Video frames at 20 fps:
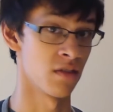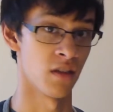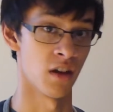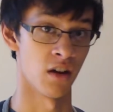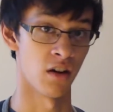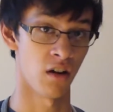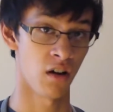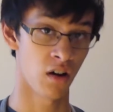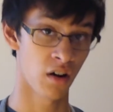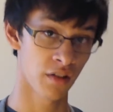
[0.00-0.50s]

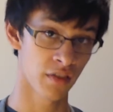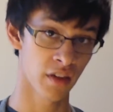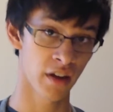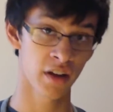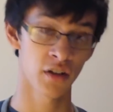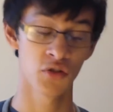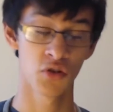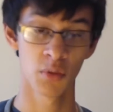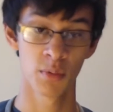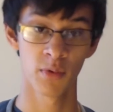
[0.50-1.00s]
an
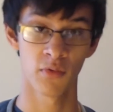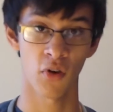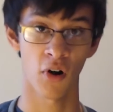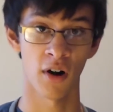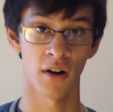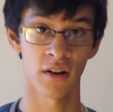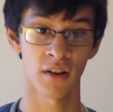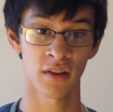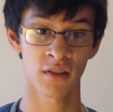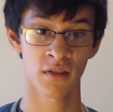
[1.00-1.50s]
online group of
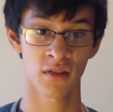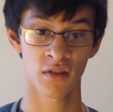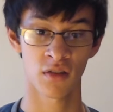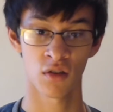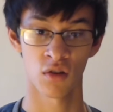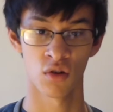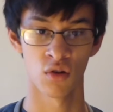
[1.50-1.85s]
artists